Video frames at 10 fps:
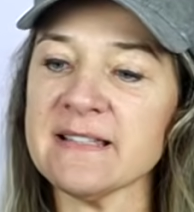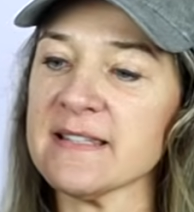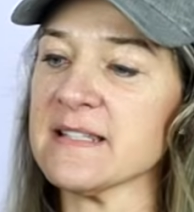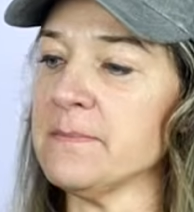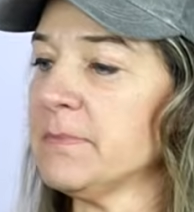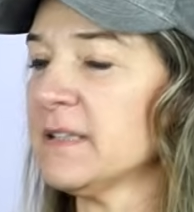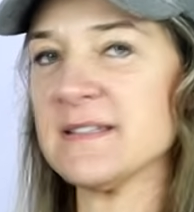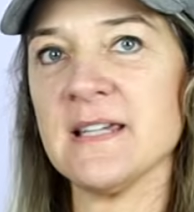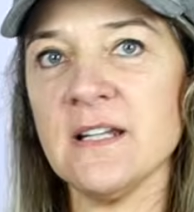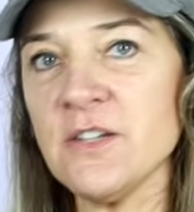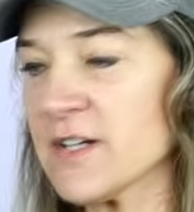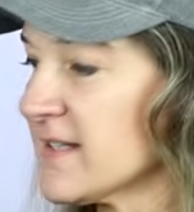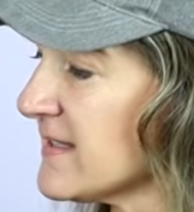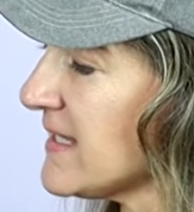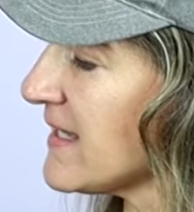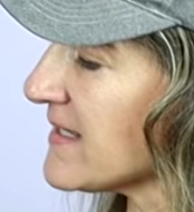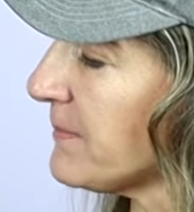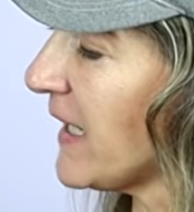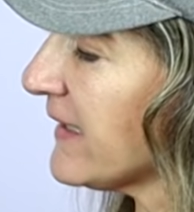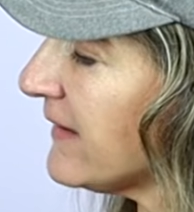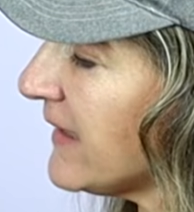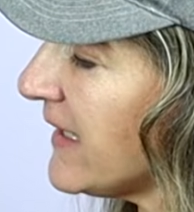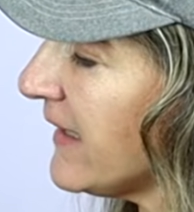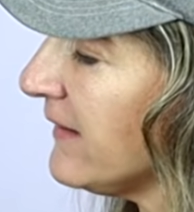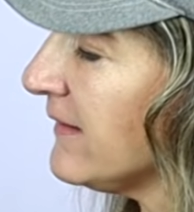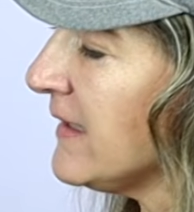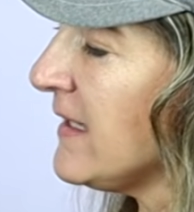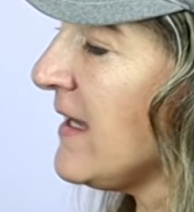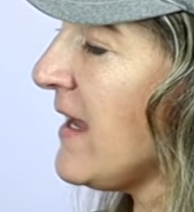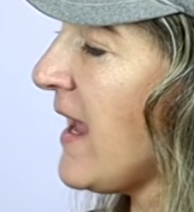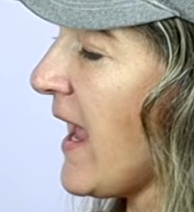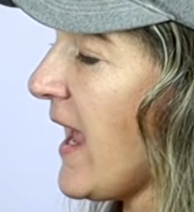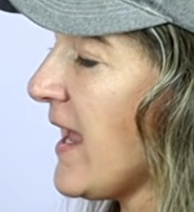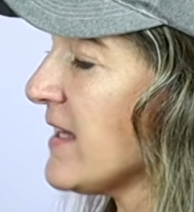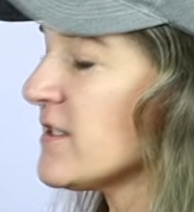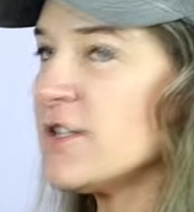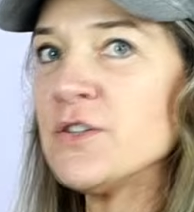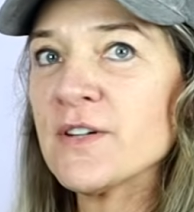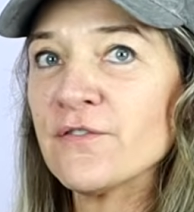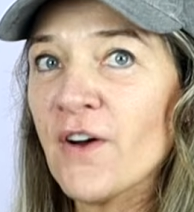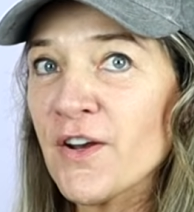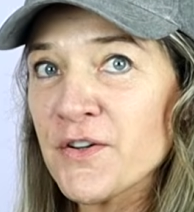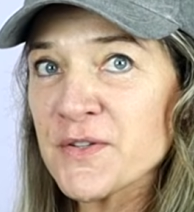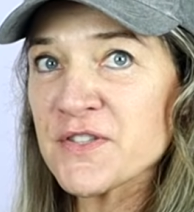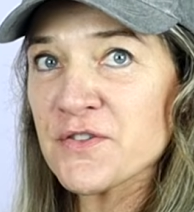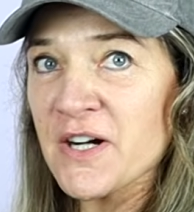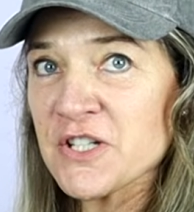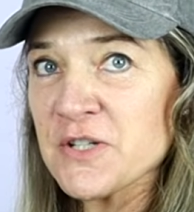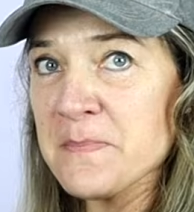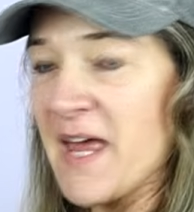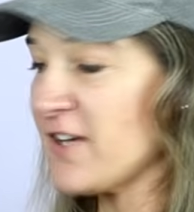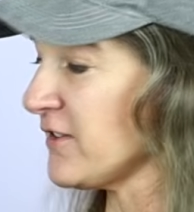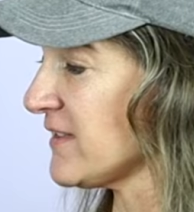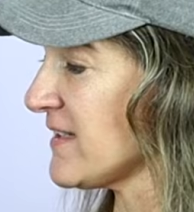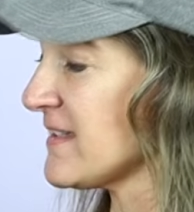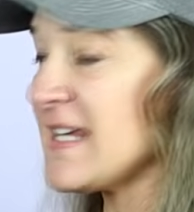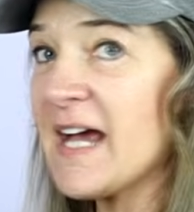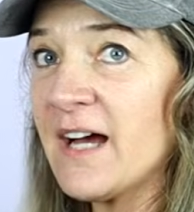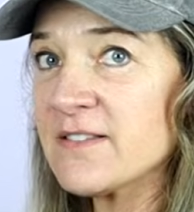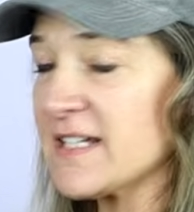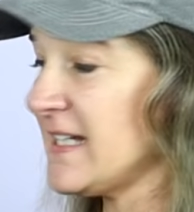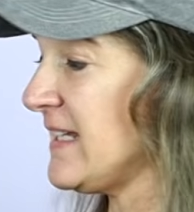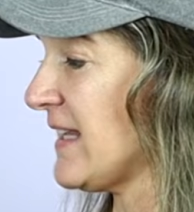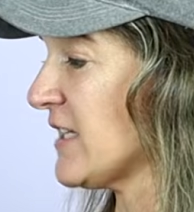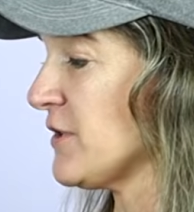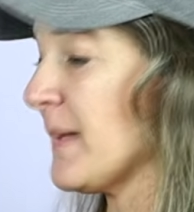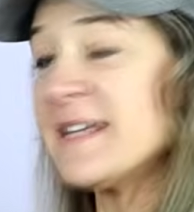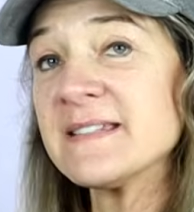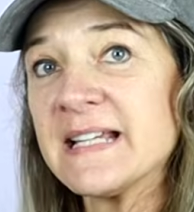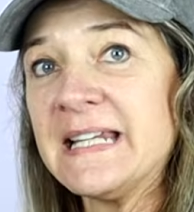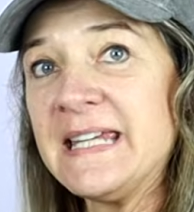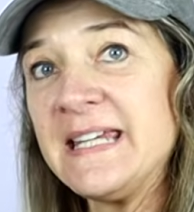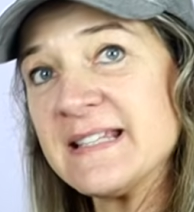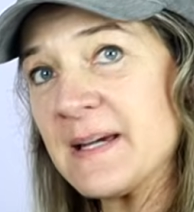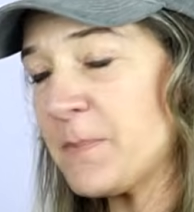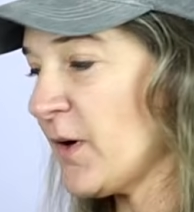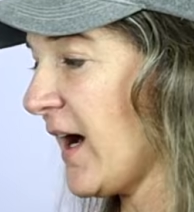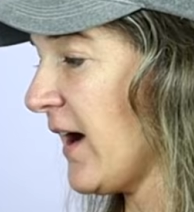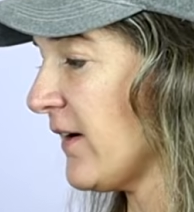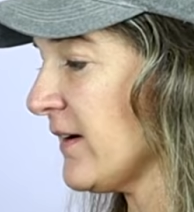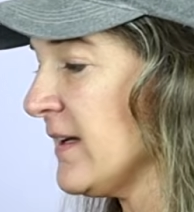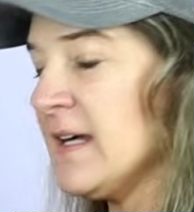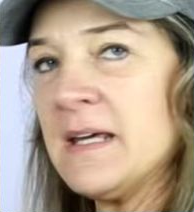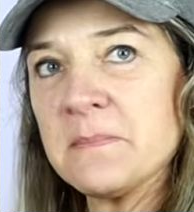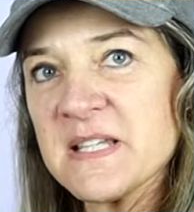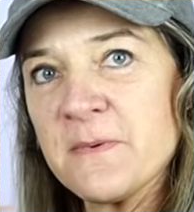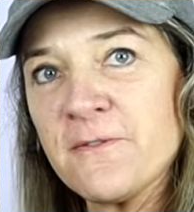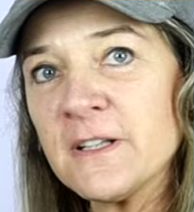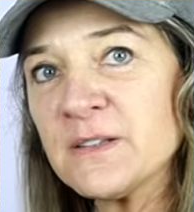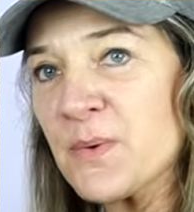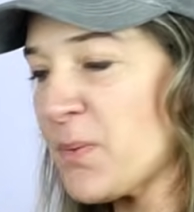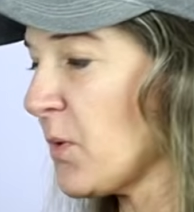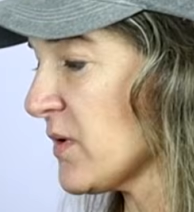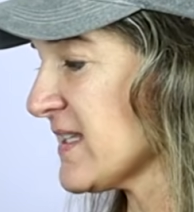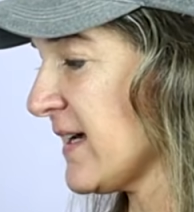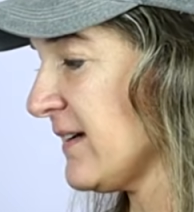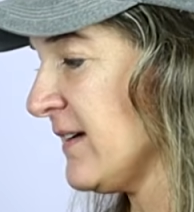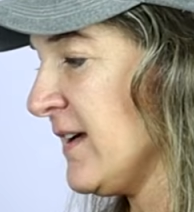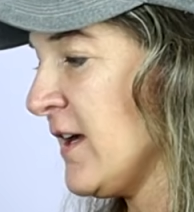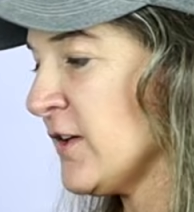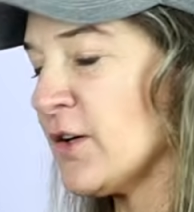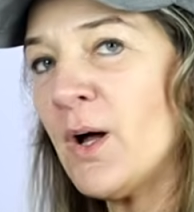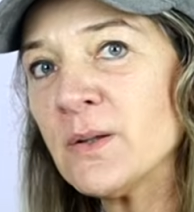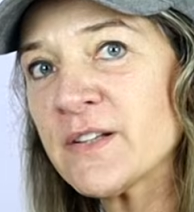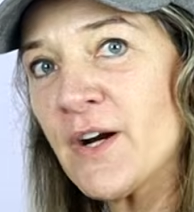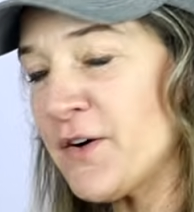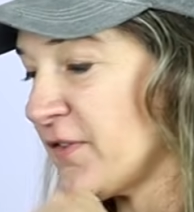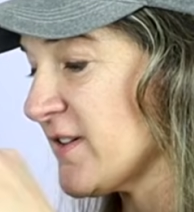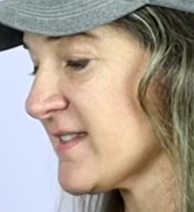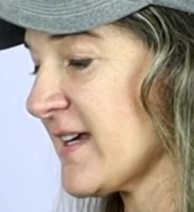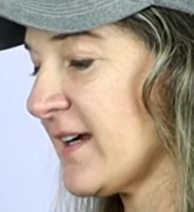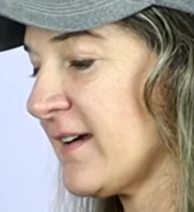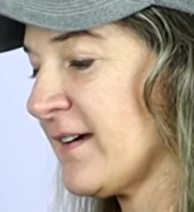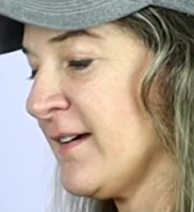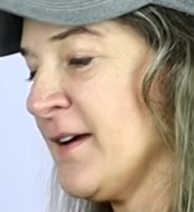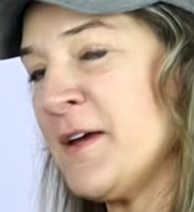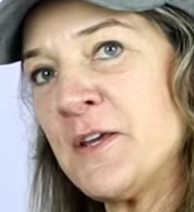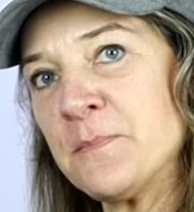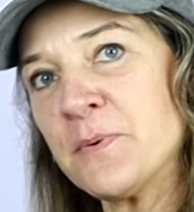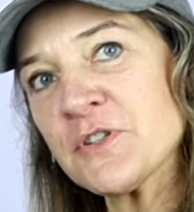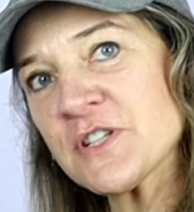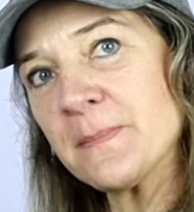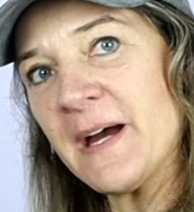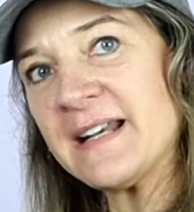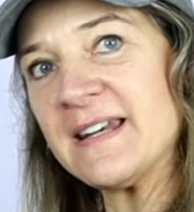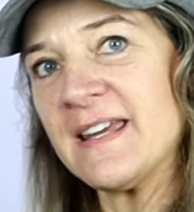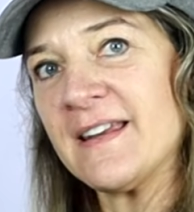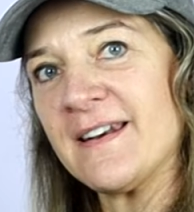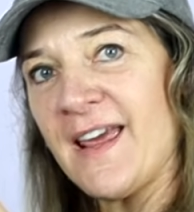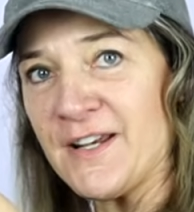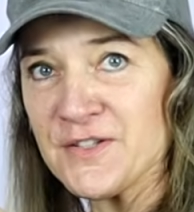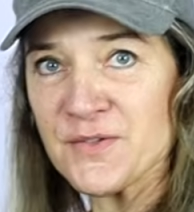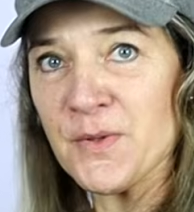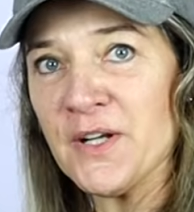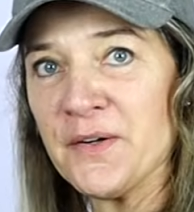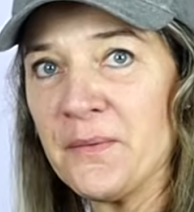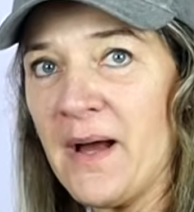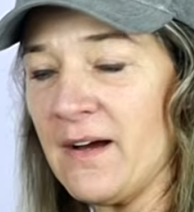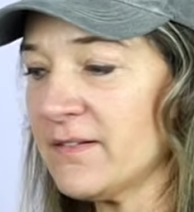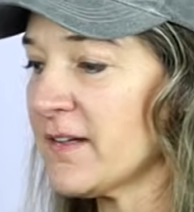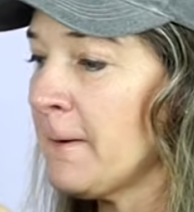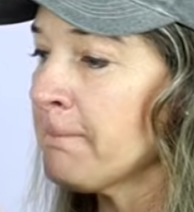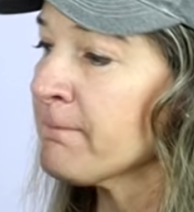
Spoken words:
system built in. You can see there's a button here, and you can follow your instruction manual to see how to clean that. You basically heat up your iron, it must be filled with water, you hold it over a sink, you push the button in and you swirl it around.